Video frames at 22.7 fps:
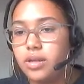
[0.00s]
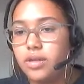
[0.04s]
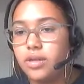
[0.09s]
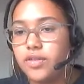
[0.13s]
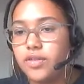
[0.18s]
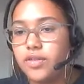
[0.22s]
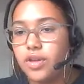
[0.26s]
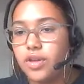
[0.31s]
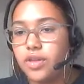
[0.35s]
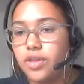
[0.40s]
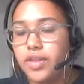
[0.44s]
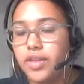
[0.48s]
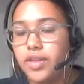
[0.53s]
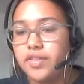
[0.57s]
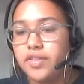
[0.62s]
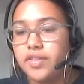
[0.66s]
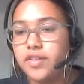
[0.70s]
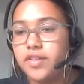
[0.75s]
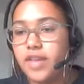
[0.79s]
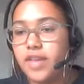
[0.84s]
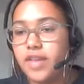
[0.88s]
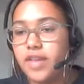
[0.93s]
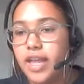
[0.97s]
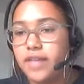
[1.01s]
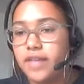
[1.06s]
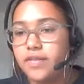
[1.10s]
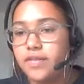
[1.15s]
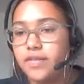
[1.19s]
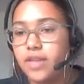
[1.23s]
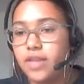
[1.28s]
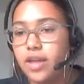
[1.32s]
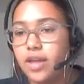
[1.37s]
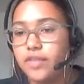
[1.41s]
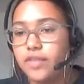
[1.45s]
So this
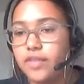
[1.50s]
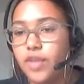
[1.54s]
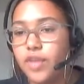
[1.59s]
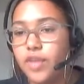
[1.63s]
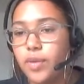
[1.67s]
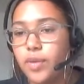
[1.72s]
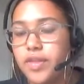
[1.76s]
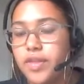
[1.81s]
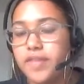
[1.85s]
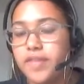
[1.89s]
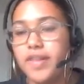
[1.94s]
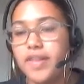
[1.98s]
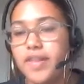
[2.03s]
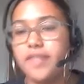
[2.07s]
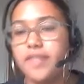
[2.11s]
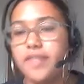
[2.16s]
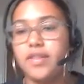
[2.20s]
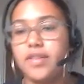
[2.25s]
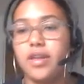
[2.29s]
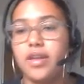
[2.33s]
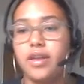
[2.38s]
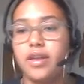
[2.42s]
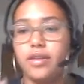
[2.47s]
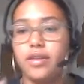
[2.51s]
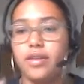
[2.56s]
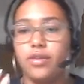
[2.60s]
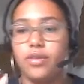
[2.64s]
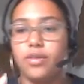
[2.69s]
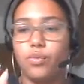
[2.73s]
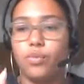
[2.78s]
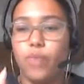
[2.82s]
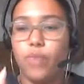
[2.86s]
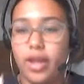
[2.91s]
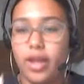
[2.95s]
is
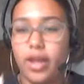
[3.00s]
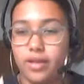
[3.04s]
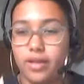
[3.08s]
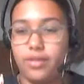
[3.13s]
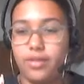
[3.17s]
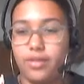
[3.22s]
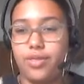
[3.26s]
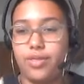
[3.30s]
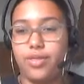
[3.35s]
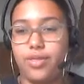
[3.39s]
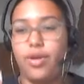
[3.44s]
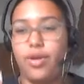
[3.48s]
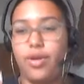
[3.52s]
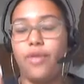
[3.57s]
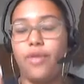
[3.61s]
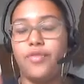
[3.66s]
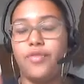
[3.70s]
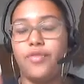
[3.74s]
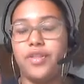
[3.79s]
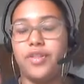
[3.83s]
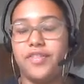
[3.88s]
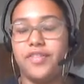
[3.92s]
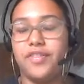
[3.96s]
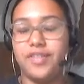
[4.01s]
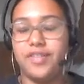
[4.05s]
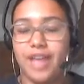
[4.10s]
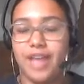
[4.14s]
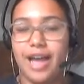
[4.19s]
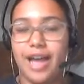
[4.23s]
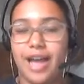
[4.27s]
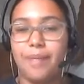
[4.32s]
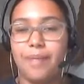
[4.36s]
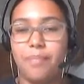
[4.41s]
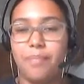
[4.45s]
the width of the
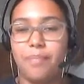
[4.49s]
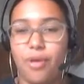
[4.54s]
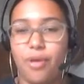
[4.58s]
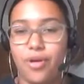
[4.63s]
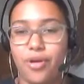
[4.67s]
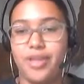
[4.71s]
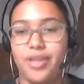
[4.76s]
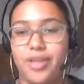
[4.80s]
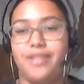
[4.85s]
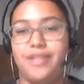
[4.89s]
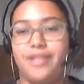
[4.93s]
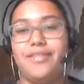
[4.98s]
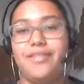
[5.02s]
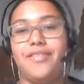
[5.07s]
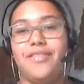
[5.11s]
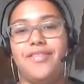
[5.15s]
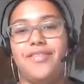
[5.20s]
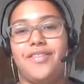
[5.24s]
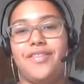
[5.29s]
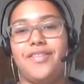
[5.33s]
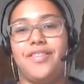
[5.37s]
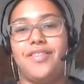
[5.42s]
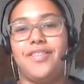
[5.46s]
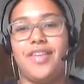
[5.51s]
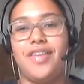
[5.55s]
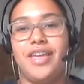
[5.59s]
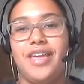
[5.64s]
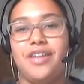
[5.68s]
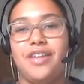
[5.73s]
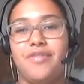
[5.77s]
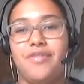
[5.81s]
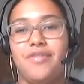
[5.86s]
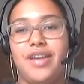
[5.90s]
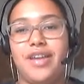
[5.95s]
star points, the
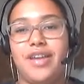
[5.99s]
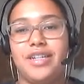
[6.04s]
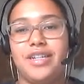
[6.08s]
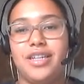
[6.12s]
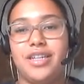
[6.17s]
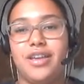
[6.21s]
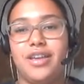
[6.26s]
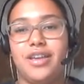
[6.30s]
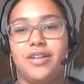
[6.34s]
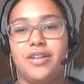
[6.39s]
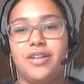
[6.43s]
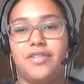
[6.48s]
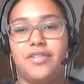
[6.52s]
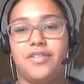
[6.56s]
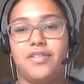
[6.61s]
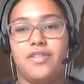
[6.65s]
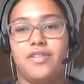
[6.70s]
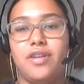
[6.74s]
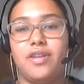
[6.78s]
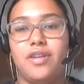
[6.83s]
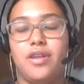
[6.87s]
inner radius.